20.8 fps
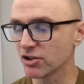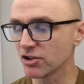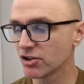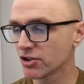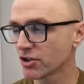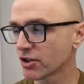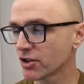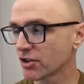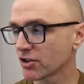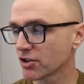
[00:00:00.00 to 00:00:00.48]

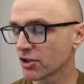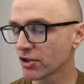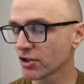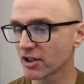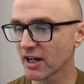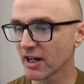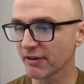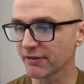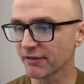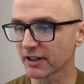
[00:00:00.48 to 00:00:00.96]
You
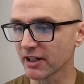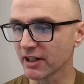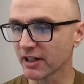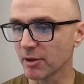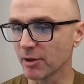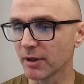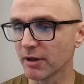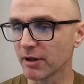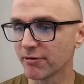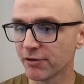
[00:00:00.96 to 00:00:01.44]
could have a
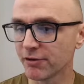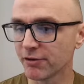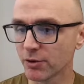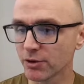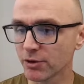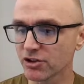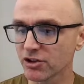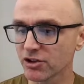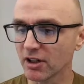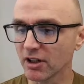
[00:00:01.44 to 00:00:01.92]
go, but
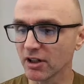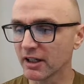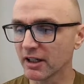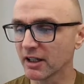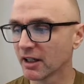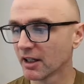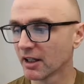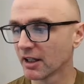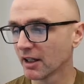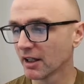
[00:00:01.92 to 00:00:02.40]
unfortunately
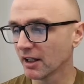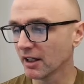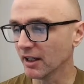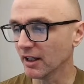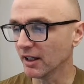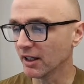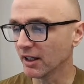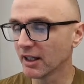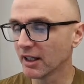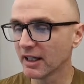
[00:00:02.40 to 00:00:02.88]

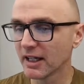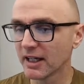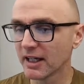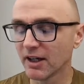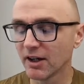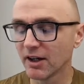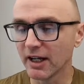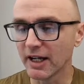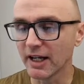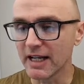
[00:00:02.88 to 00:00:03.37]

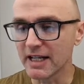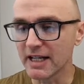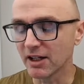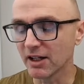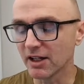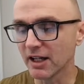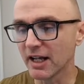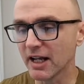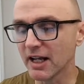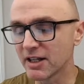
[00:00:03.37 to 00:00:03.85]

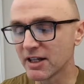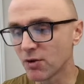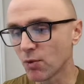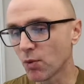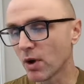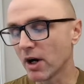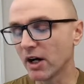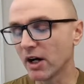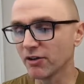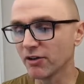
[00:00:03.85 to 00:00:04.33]
in the
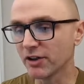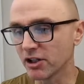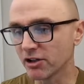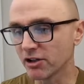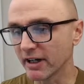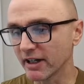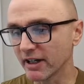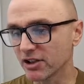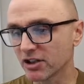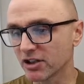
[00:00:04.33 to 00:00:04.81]
while that
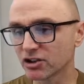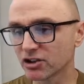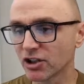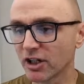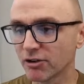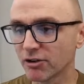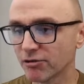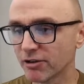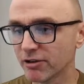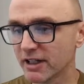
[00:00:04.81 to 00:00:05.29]
you're actually
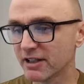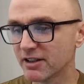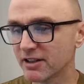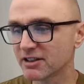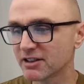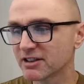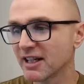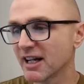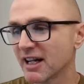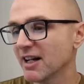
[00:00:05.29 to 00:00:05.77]
trying to read the
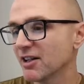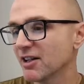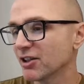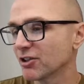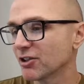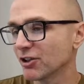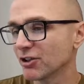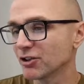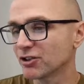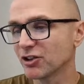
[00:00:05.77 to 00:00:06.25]
scale
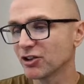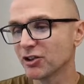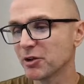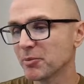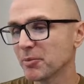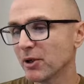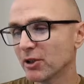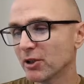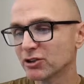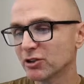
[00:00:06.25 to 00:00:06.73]
across on the
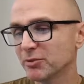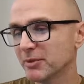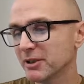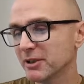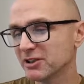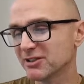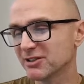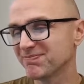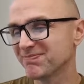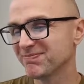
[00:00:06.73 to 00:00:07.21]
bottom,
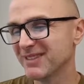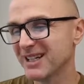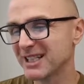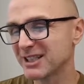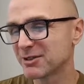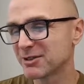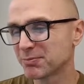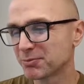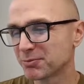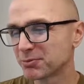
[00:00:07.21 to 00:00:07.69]

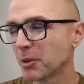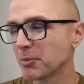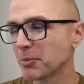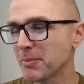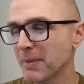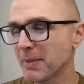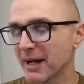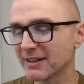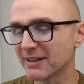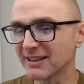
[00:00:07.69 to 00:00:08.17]
it's
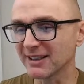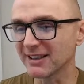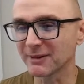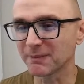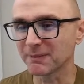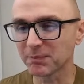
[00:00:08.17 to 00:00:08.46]
problematic.